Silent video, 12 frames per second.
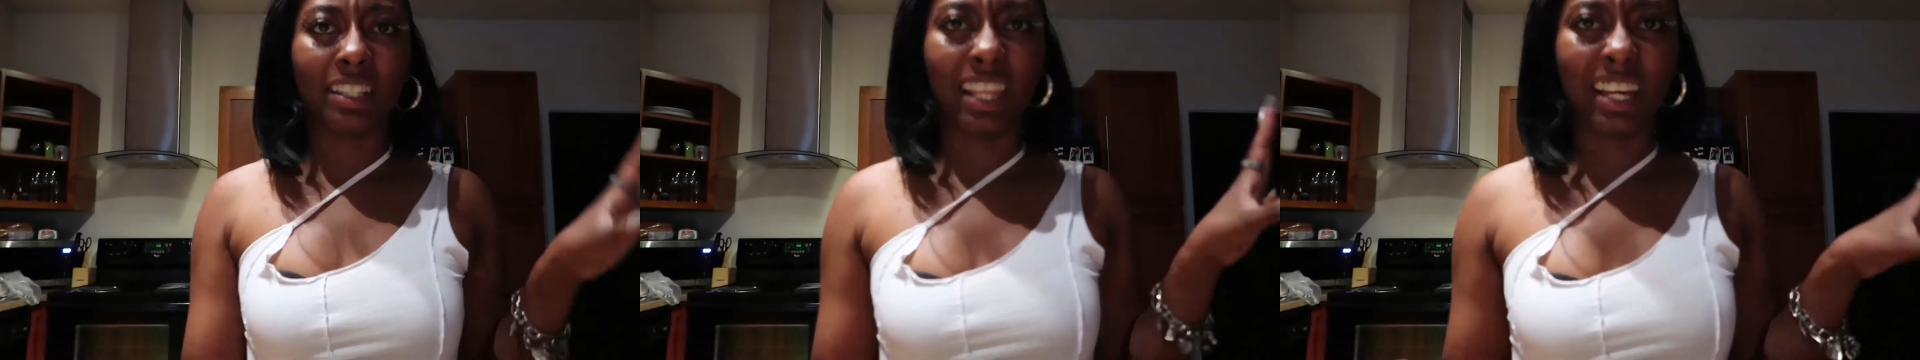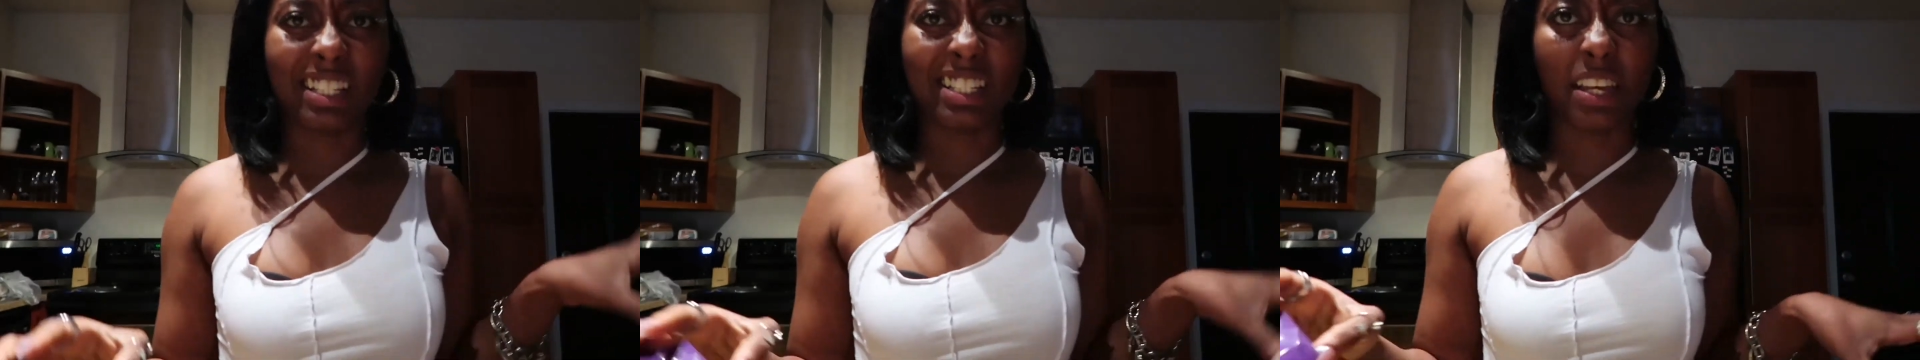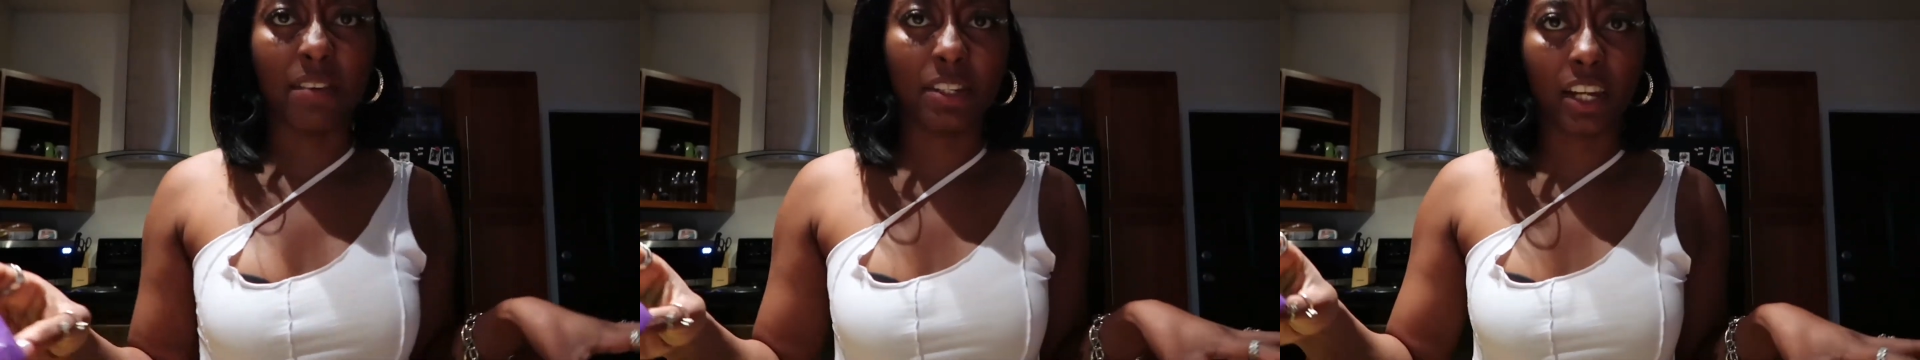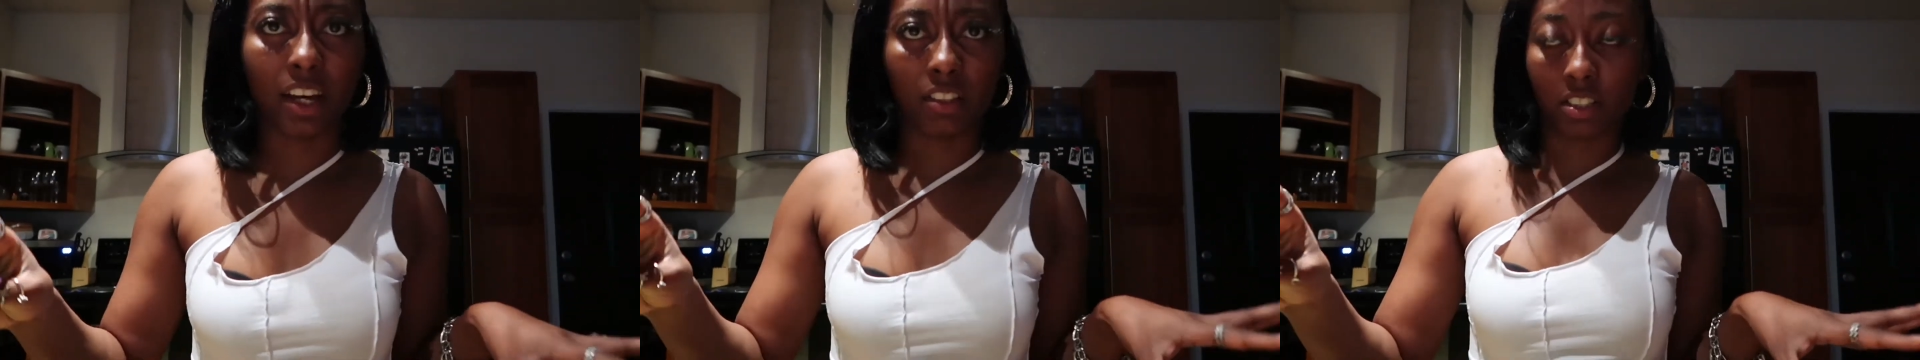like a seven
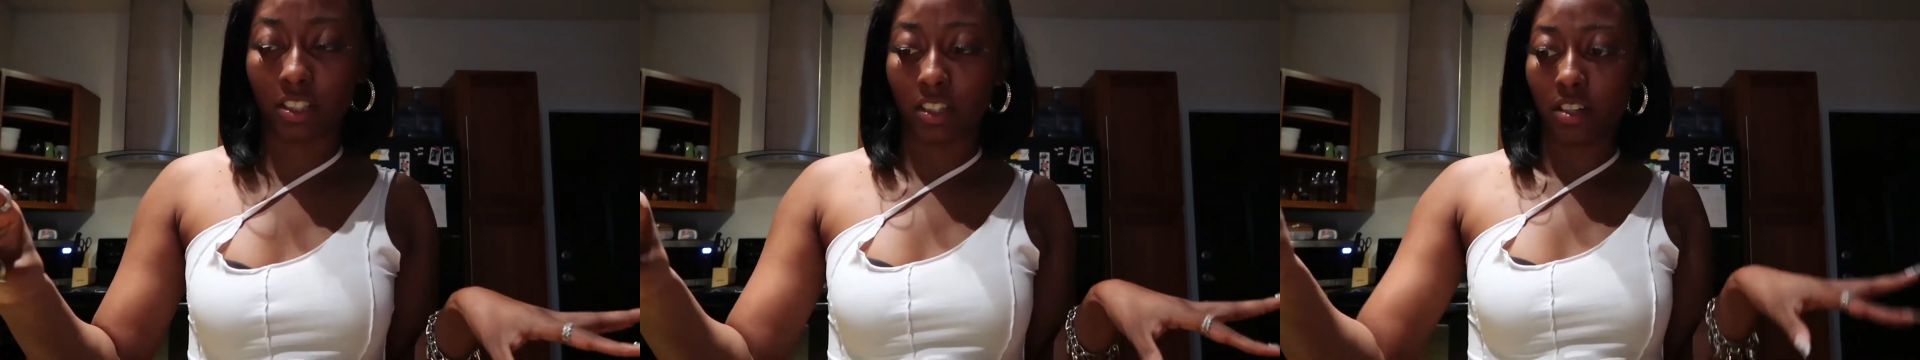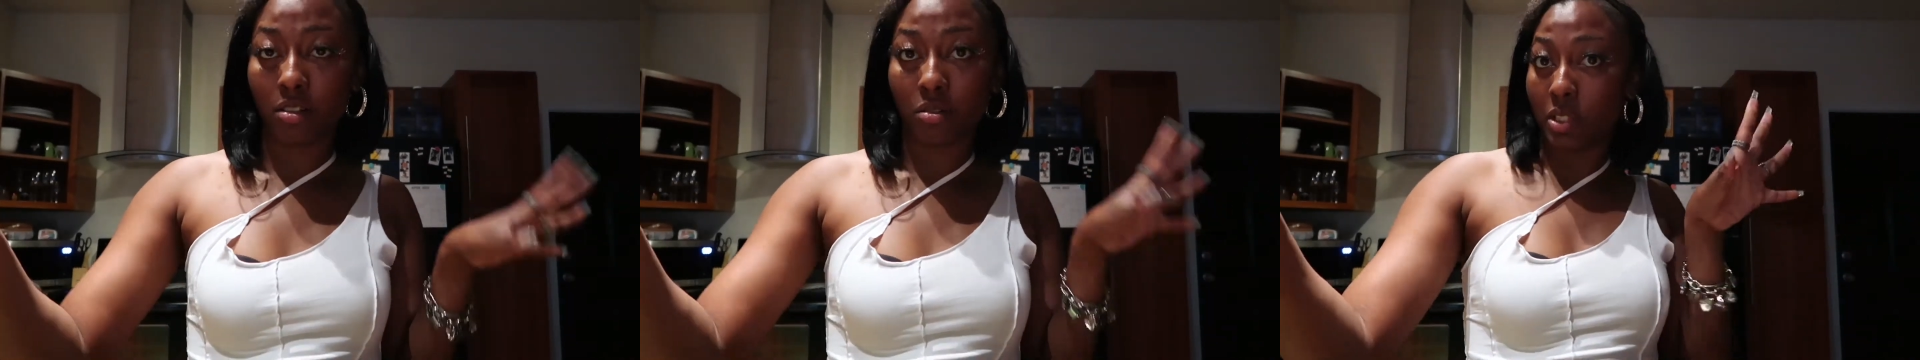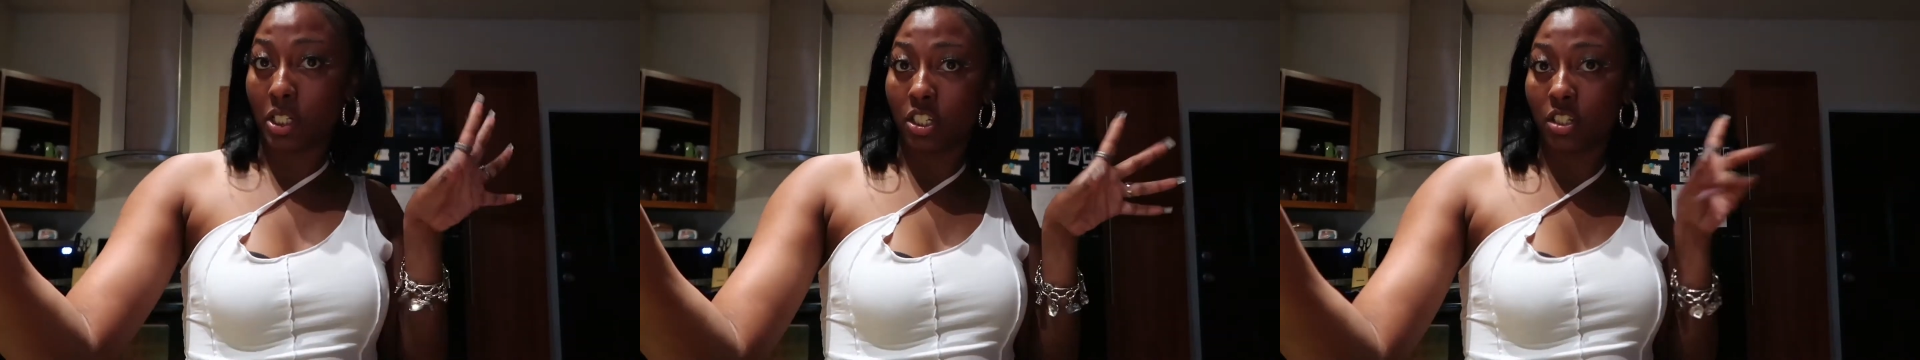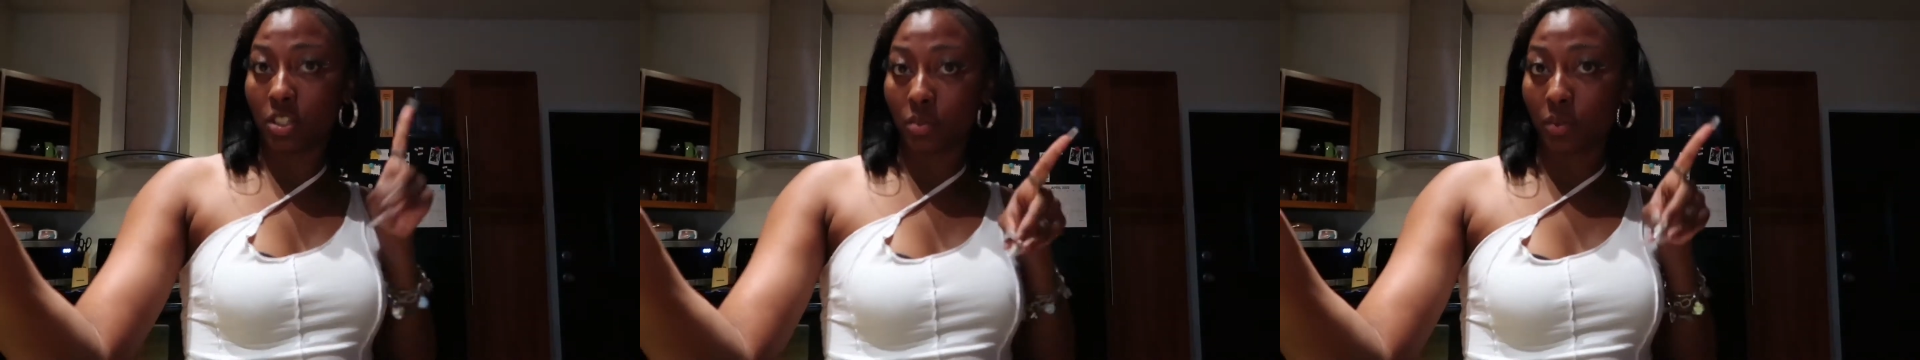dollar sale which